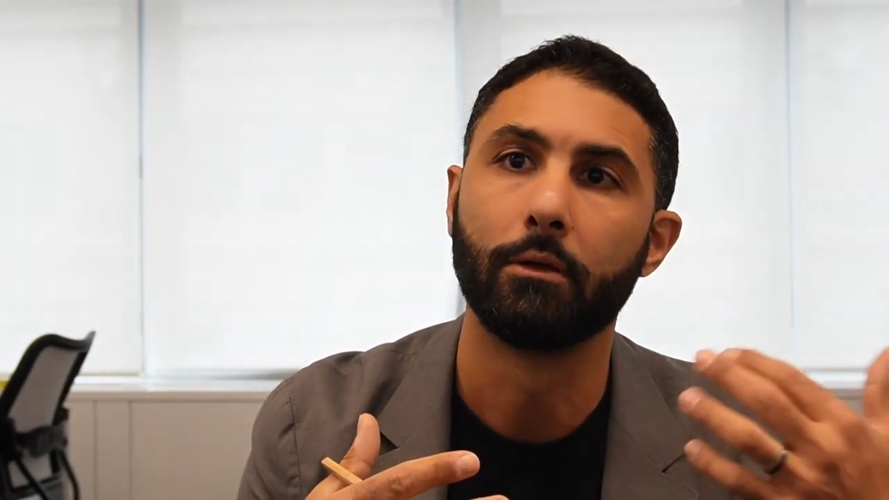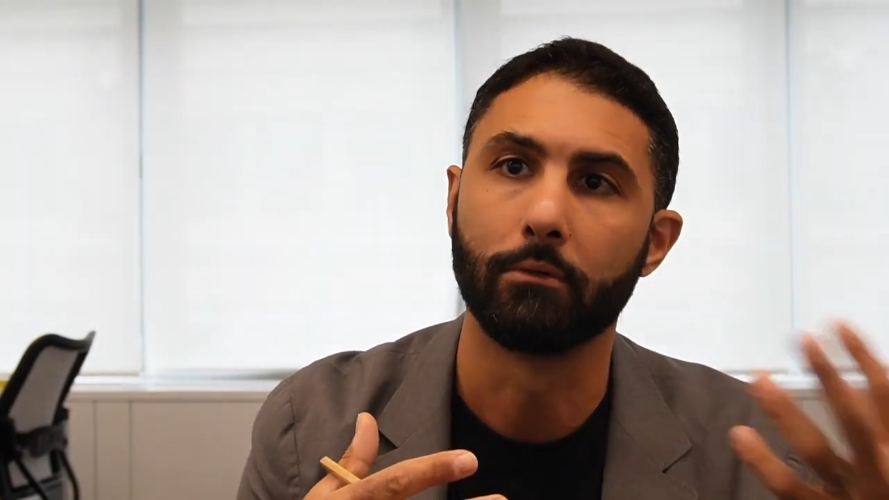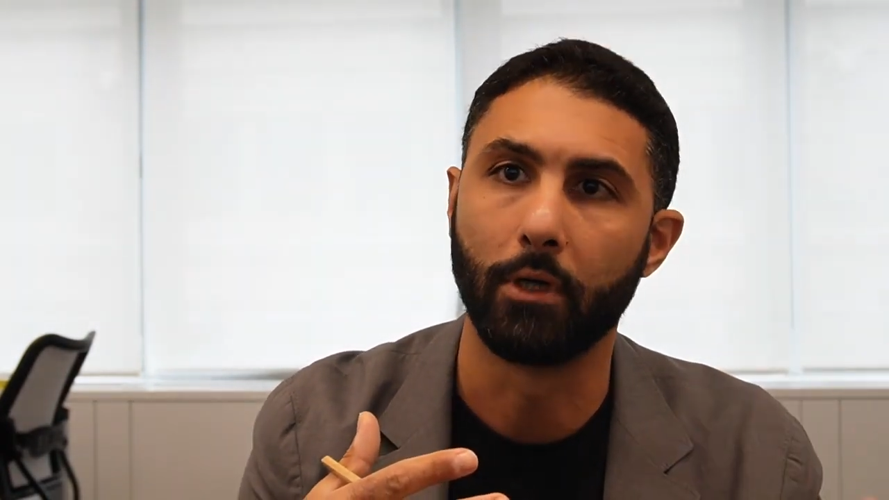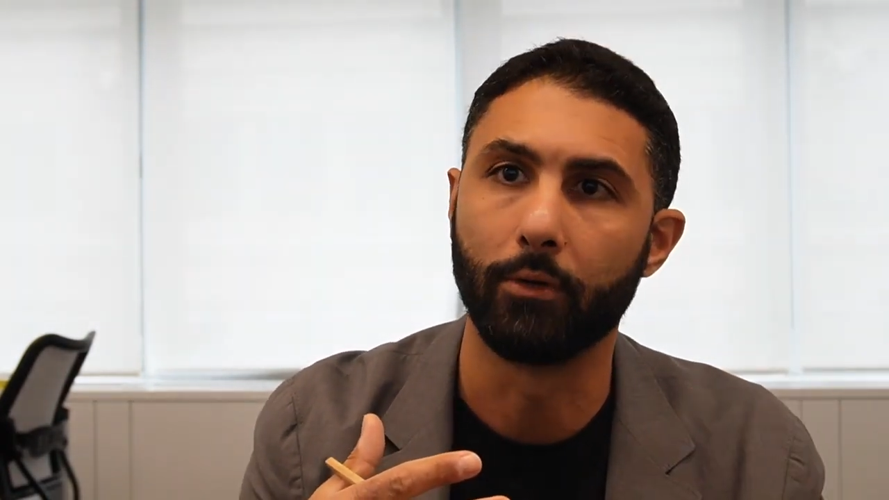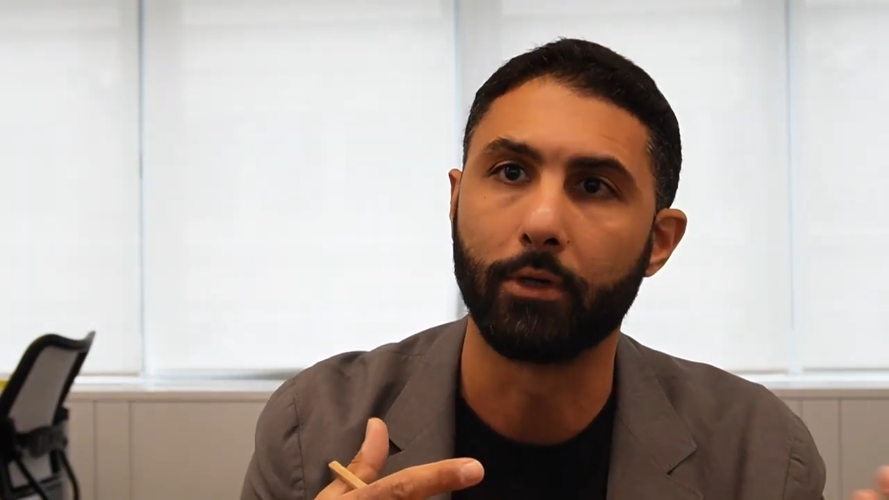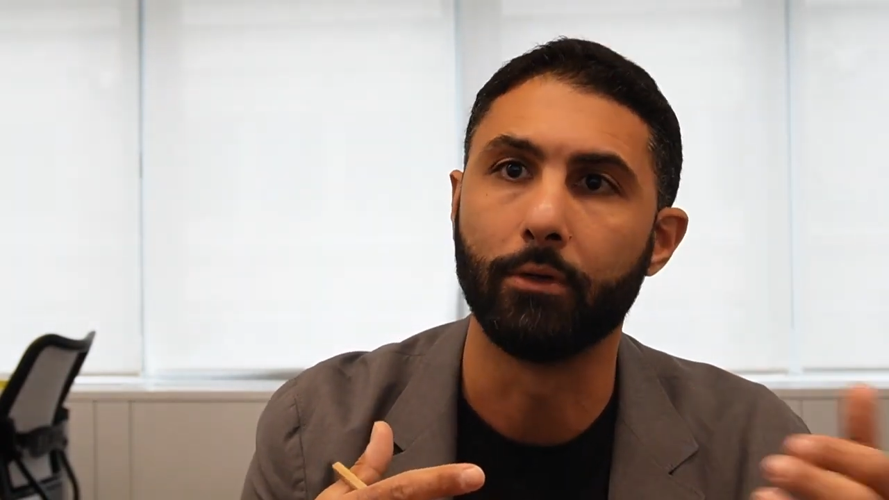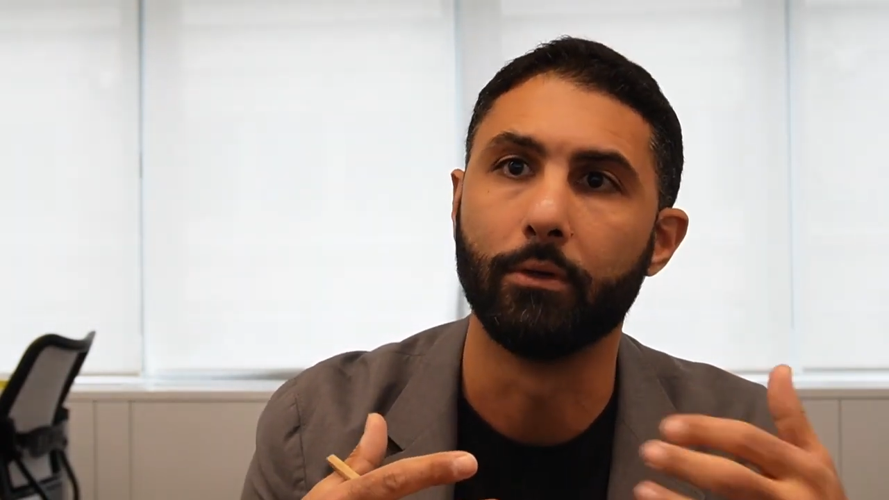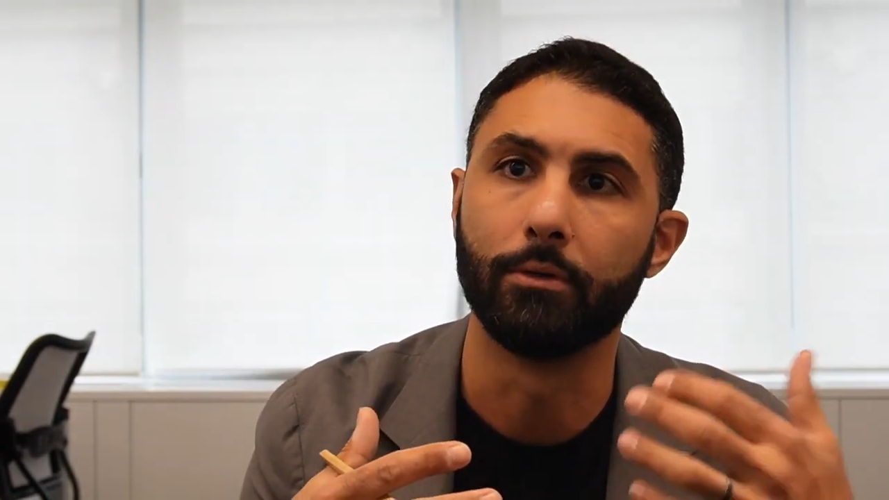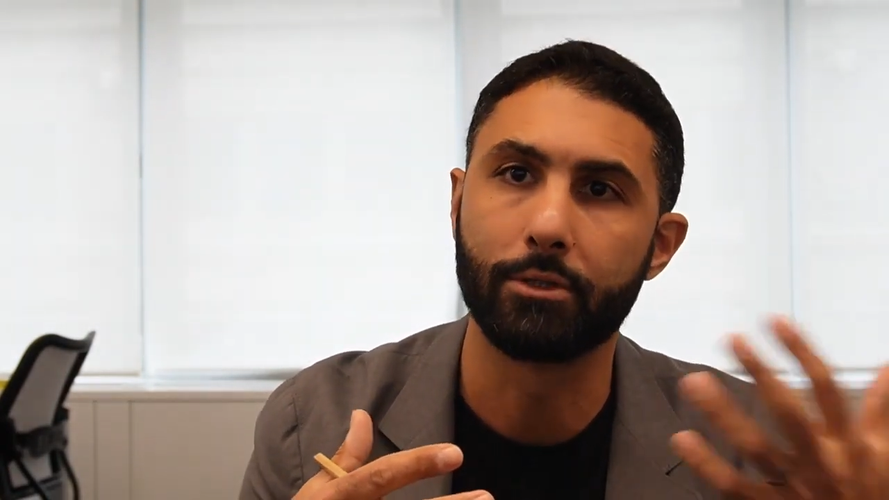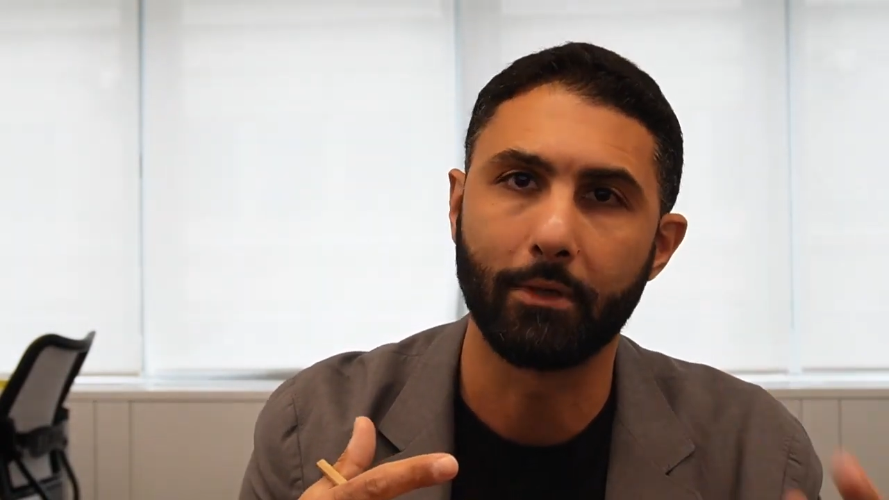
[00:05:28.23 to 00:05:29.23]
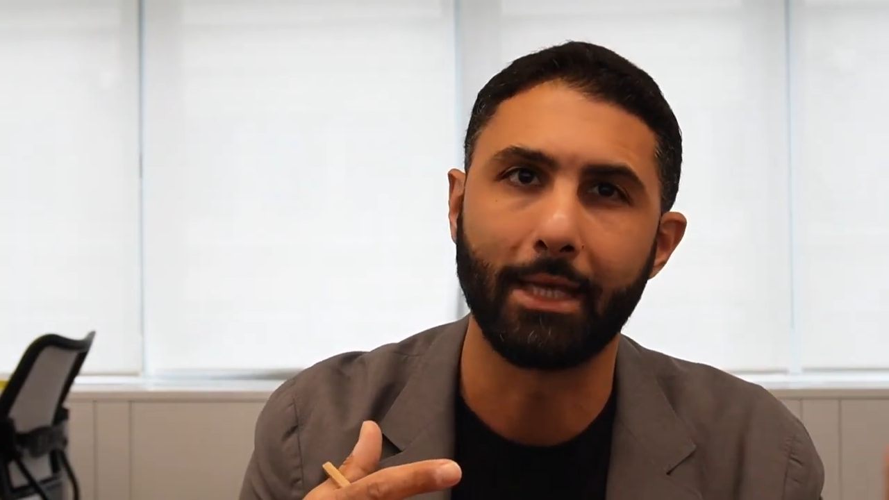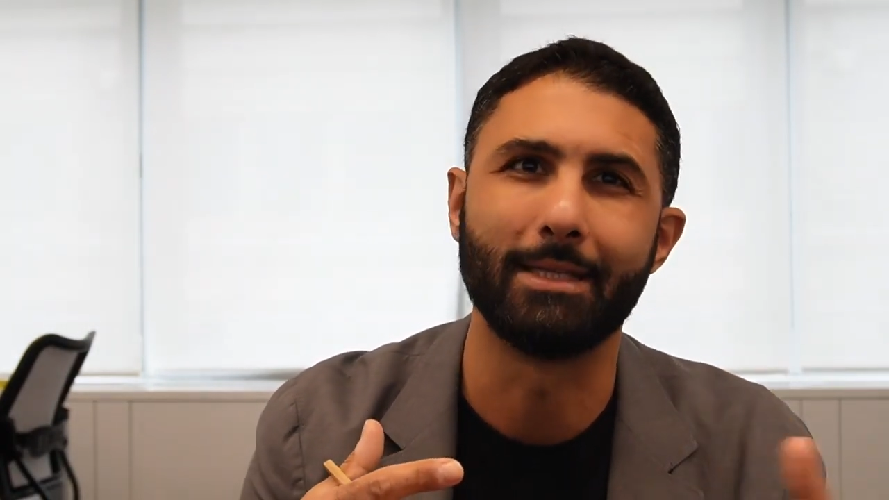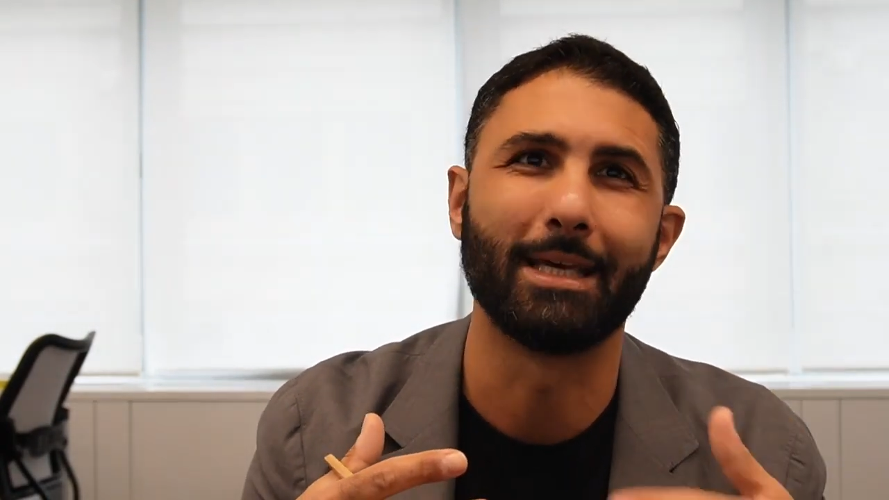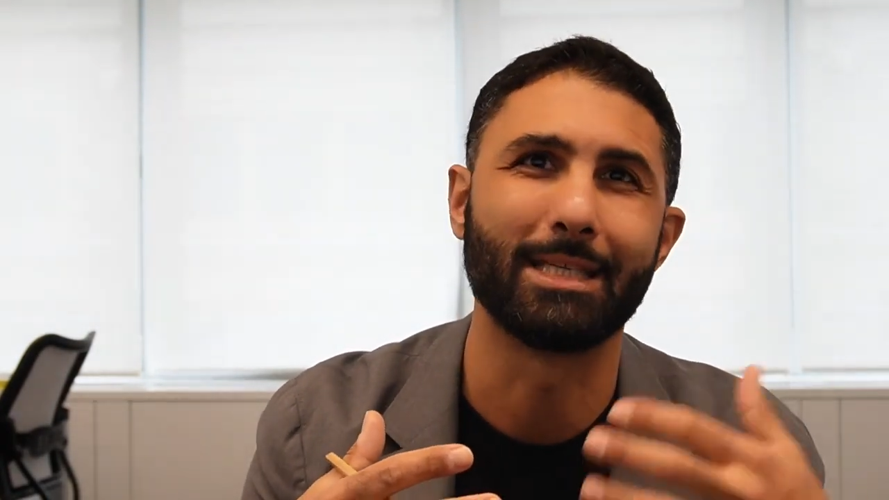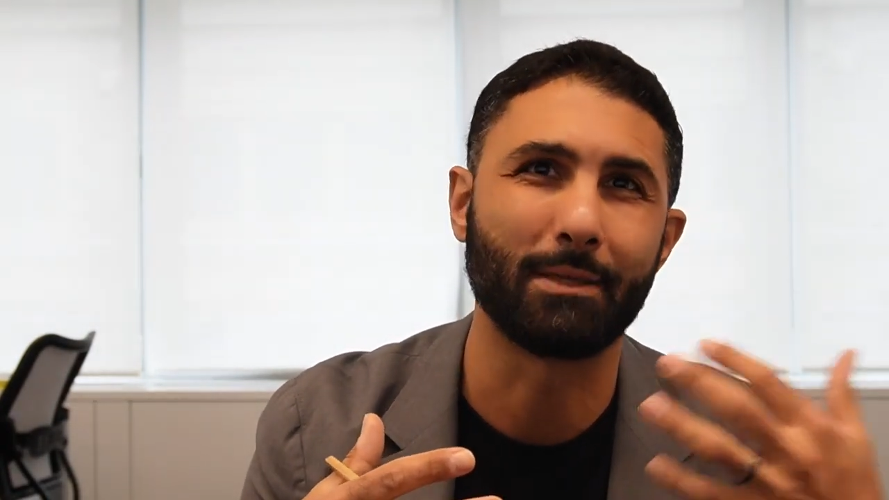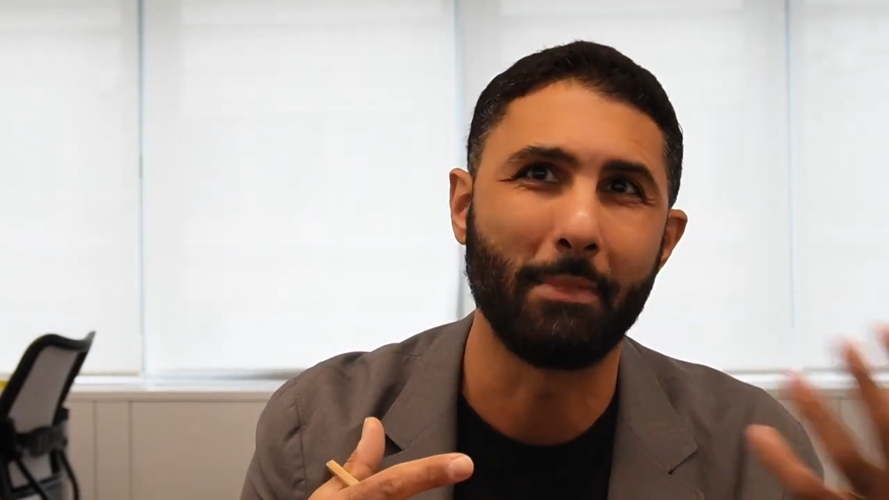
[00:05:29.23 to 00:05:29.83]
Roku, Trade Desk,